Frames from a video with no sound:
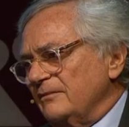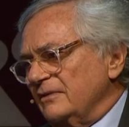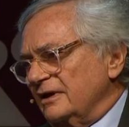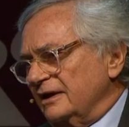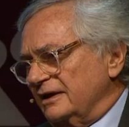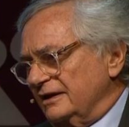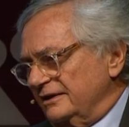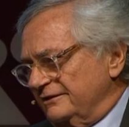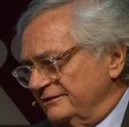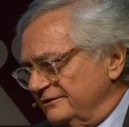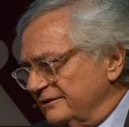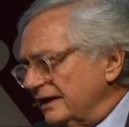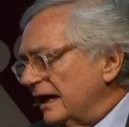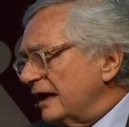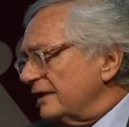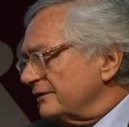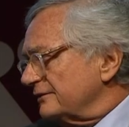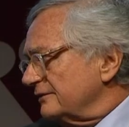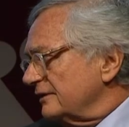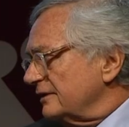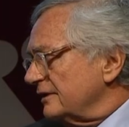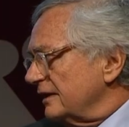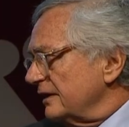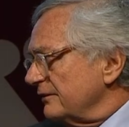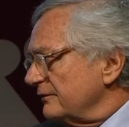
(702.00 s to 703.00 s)
against us
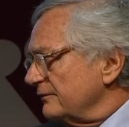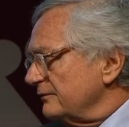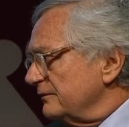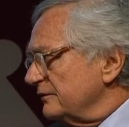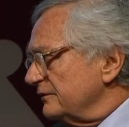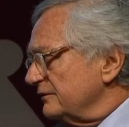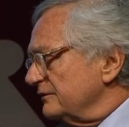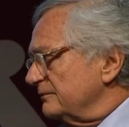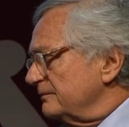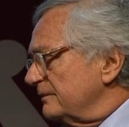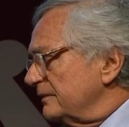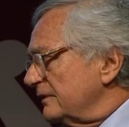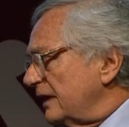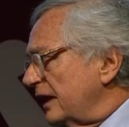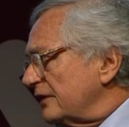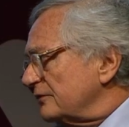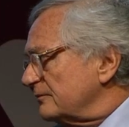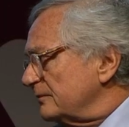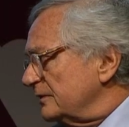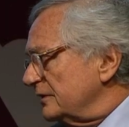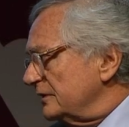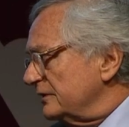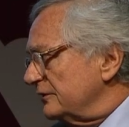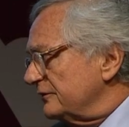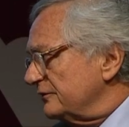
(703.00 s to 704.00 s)
that have, has
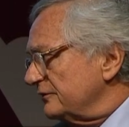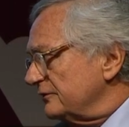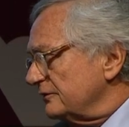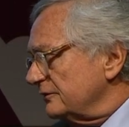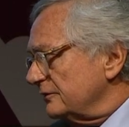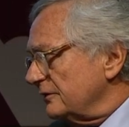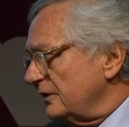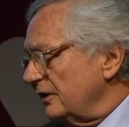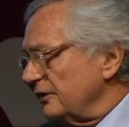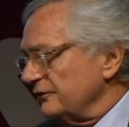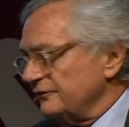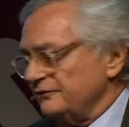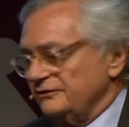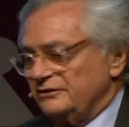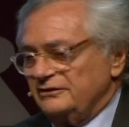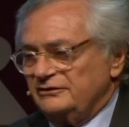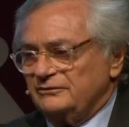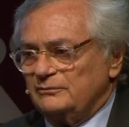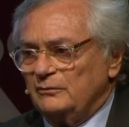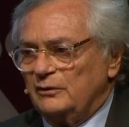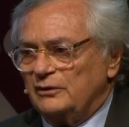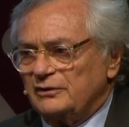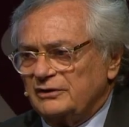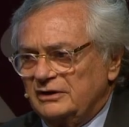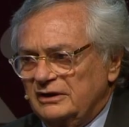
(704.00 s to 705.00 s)
been discussed this
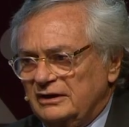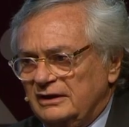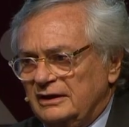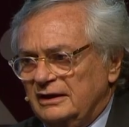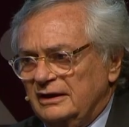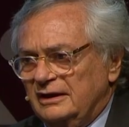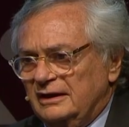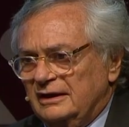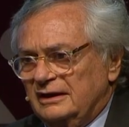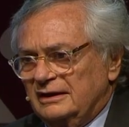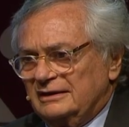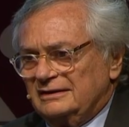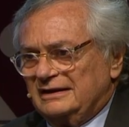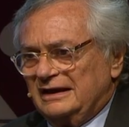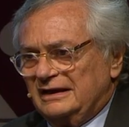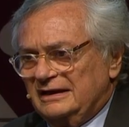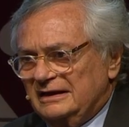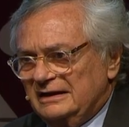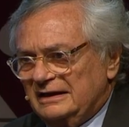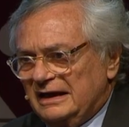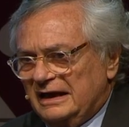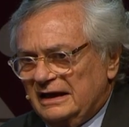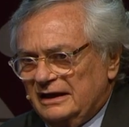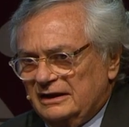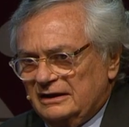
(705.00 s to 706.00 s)
morning, the,
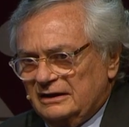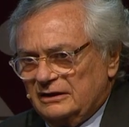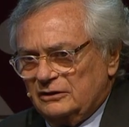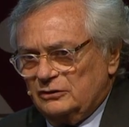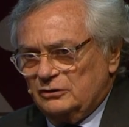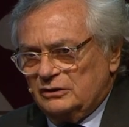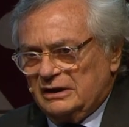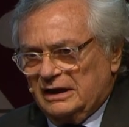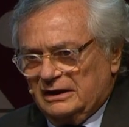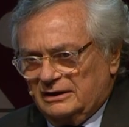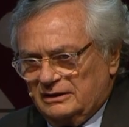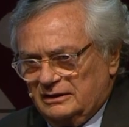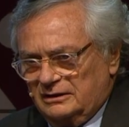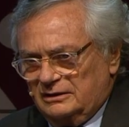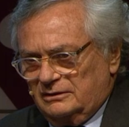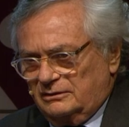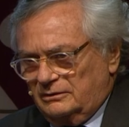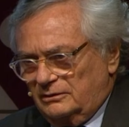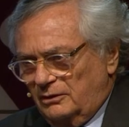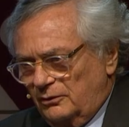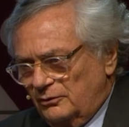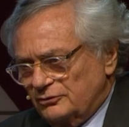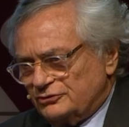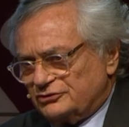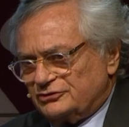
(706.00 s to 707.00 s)
the, the,
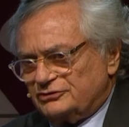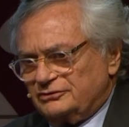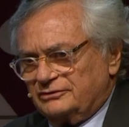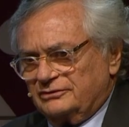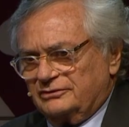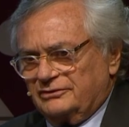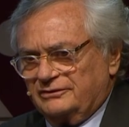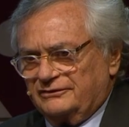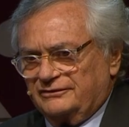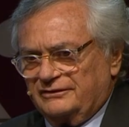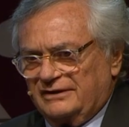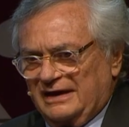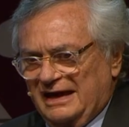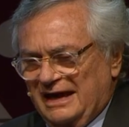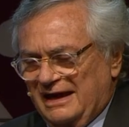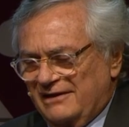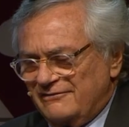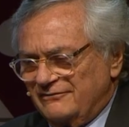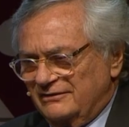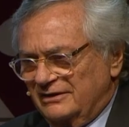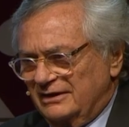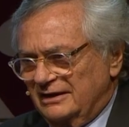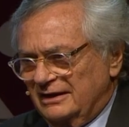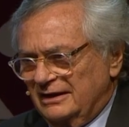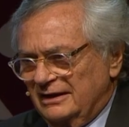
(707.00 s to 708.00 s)
notion of
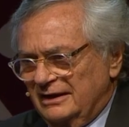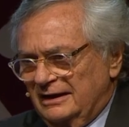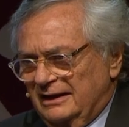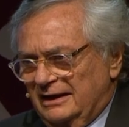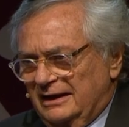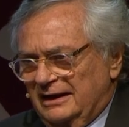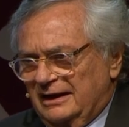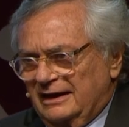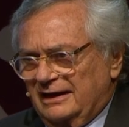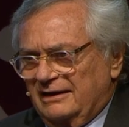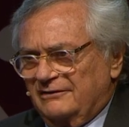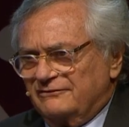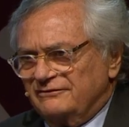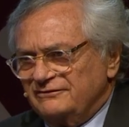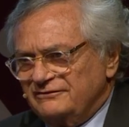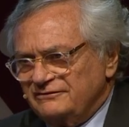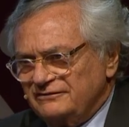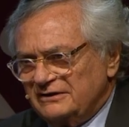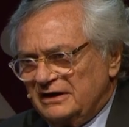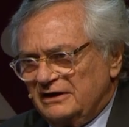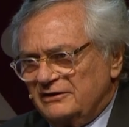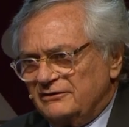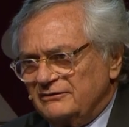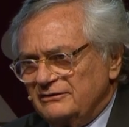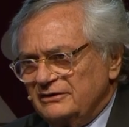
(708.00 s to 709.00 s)
having a
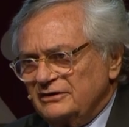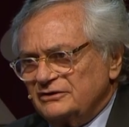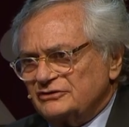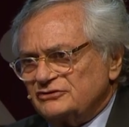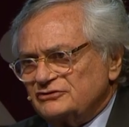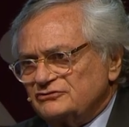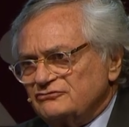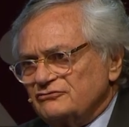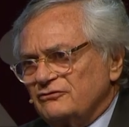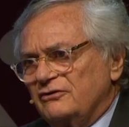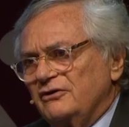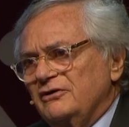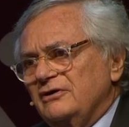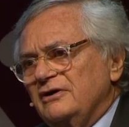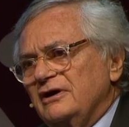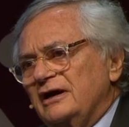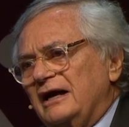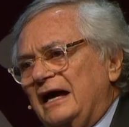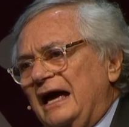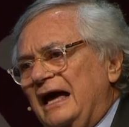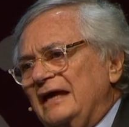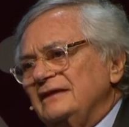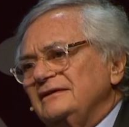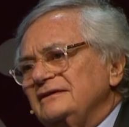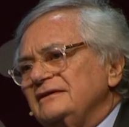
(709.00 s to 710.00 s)
very strong
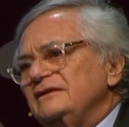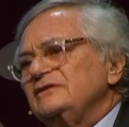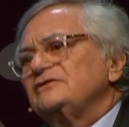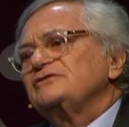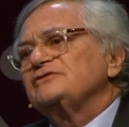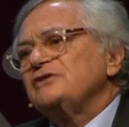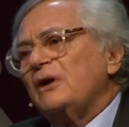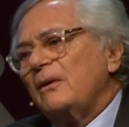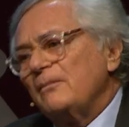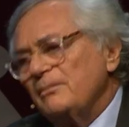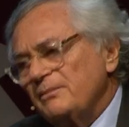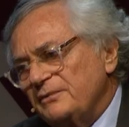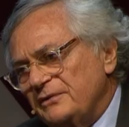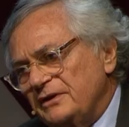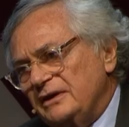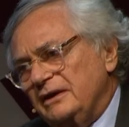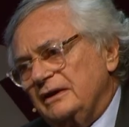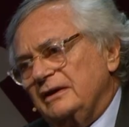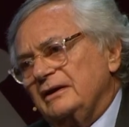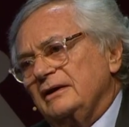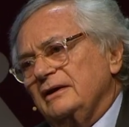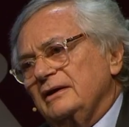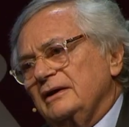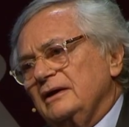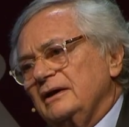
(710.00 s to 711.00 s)
anti
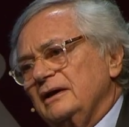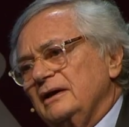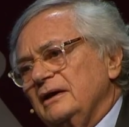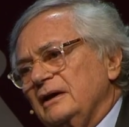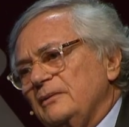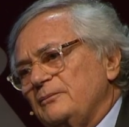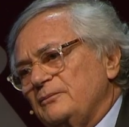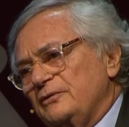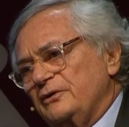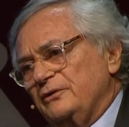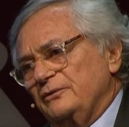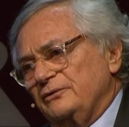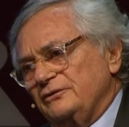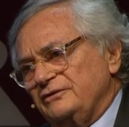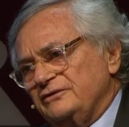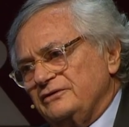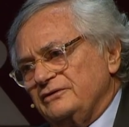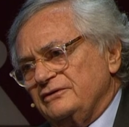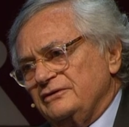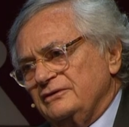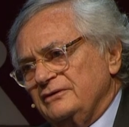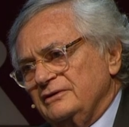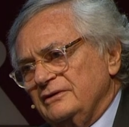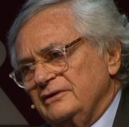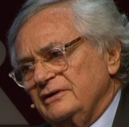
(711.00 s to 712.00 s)
something uh,
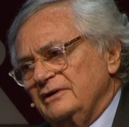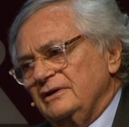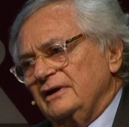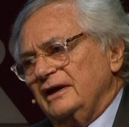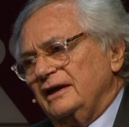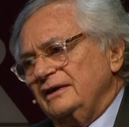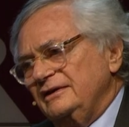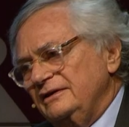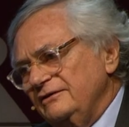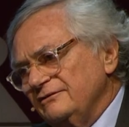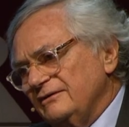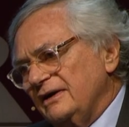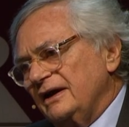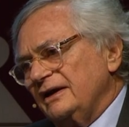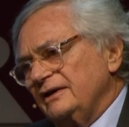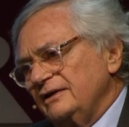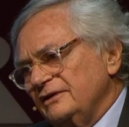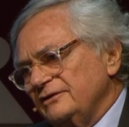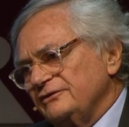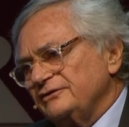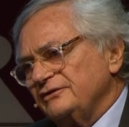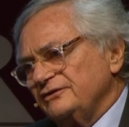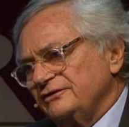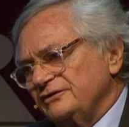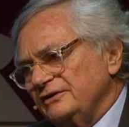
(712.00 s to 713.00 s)
approach and
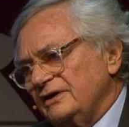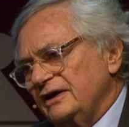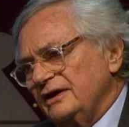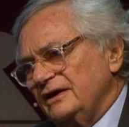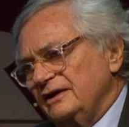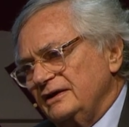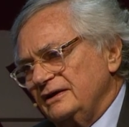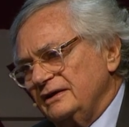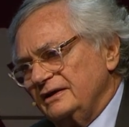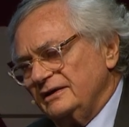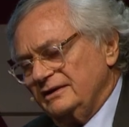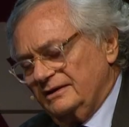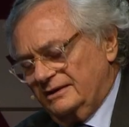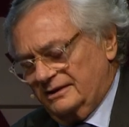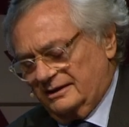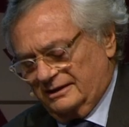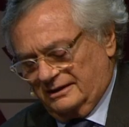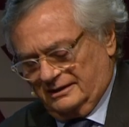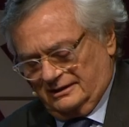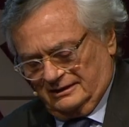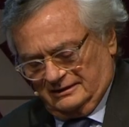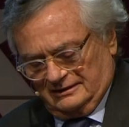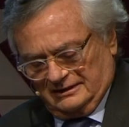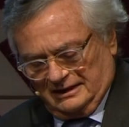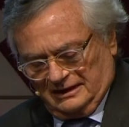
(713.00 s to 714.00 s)
dividing society uh,
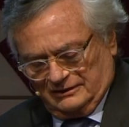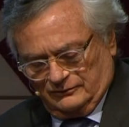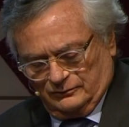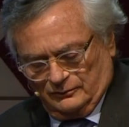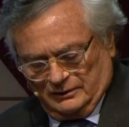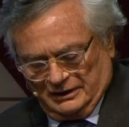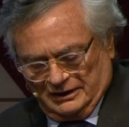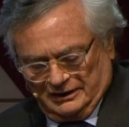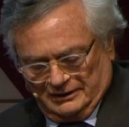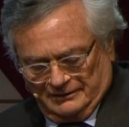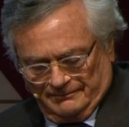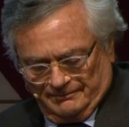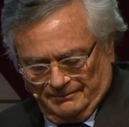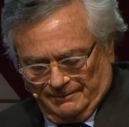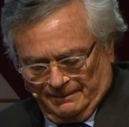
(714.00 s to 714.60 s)
in that way.